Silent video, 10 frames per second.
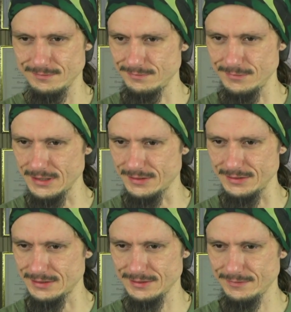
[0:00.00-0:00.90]
we had
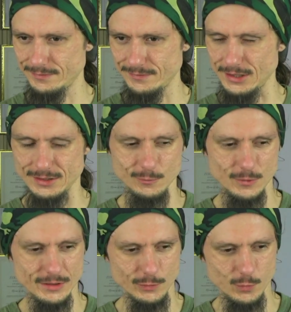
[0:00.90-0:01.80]
this fucking
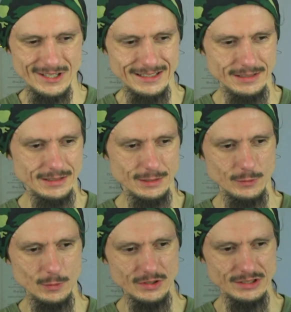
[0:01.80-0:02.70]
weird week kind of
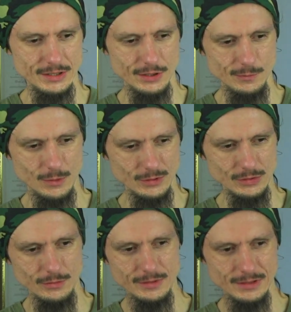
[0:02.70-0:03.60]
conversation where I was already